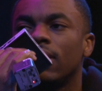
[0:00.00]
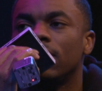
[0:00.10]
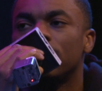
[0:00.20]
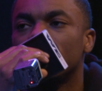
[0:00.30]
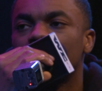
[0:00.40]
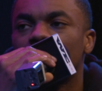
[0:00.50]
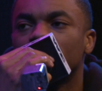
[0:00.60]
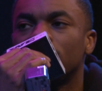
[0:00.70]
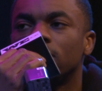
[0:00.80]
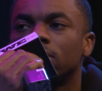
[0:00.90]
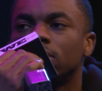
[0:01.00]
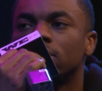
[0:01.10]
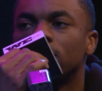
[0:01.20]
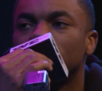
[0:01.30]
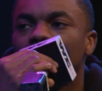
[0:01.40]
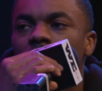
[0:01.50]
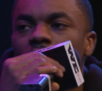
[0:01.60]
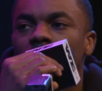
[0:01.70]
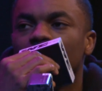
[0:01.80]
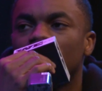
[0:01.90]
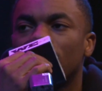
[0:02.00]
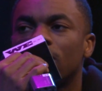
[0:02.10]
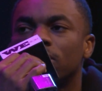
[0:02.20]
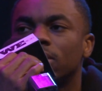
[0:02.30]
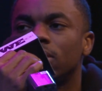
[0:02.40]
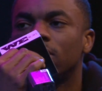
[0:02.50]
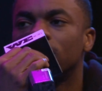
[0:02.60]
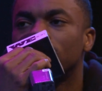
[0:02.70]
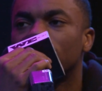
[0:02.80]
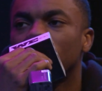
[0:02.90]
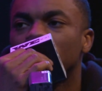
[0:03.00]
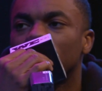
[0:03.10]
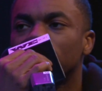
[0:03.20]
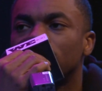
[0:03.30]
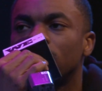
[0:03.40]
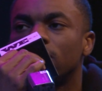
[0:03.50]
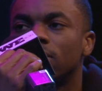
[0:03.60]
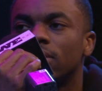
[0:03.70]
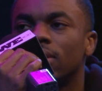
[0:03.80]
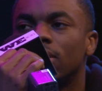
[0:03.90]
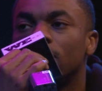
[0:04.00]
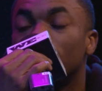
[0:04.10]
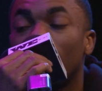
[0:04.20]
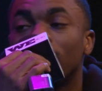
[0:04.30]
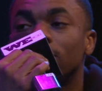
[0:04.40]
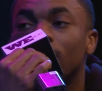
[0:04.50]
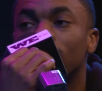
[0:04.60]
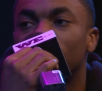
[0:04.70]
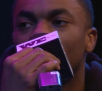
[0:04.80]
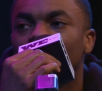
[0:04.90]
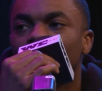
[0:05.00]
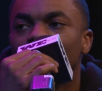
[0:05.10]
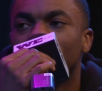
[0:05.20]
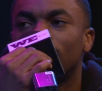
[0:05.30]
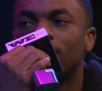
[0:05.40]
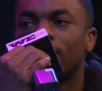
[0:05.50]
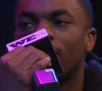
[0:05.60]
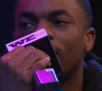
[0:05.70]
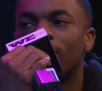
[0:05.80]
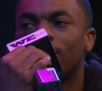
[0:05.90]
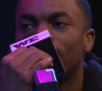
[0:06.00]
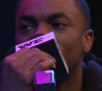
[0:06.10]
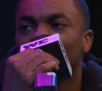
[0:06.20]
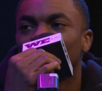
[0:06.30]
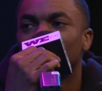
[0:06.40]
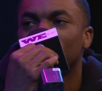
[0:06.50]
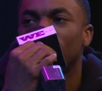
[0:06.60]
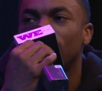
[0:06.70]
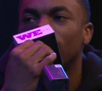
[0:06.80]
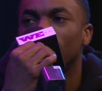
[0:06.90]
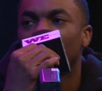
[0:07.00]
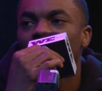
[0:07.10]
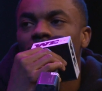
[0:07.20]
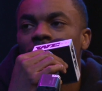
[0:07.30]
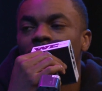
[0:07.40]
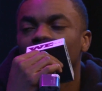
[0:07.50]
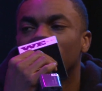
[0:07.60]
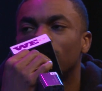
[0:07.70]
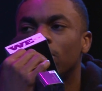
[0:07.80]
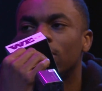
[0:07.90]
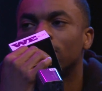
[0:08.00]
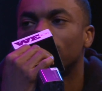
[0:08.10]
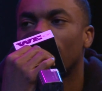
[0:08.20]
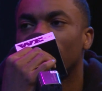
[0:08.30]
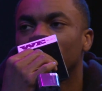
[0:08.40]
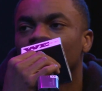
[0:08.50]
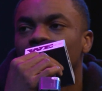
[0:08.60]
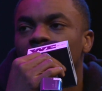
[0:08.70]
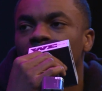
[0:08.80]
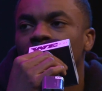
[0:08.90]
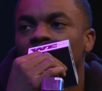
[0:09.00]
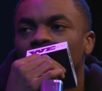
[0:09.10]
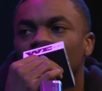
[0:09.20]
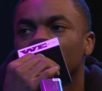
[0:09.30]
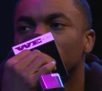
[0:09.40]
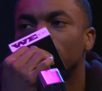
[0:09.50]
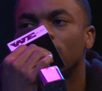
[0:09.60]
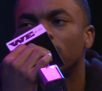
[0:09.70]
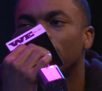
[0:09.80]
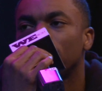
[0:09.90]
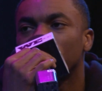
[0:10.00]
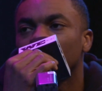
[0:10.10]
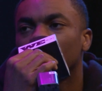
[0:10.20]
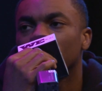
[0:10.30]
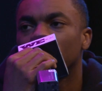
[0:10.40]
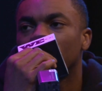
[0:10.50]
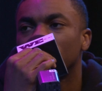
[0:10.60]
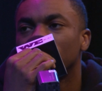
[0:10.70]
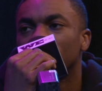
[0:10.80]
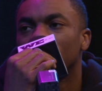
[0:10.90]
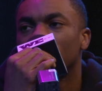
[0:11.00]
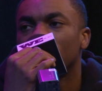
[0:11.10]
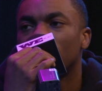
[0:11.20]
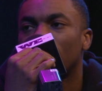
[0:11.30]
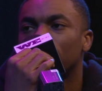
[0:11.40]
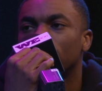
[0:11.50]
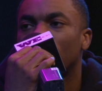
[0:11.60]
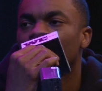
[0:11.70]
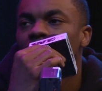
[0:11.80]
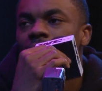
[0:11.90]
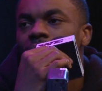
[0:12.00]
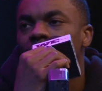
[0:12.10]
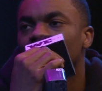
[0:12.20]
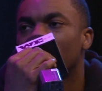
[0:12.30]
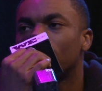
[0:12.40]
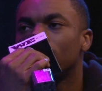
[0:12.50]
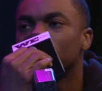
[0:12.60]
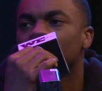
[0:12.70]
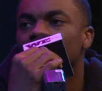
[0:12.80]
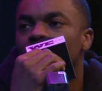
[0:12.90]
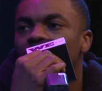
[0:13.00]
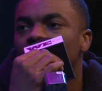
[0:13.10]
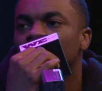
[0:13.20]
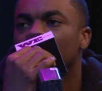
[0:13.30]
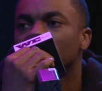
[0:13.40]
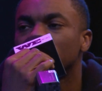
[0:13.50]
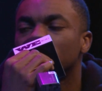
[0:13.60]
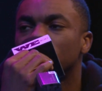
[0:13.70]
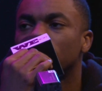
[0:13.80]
different expectations. I don't really deal with that type of stuff. I just go to work, and then I go home, and whatever I end up with is what I end up with. All the other stuff, I'm not really worried about. I'm a lot better off than I would have been otherwise, so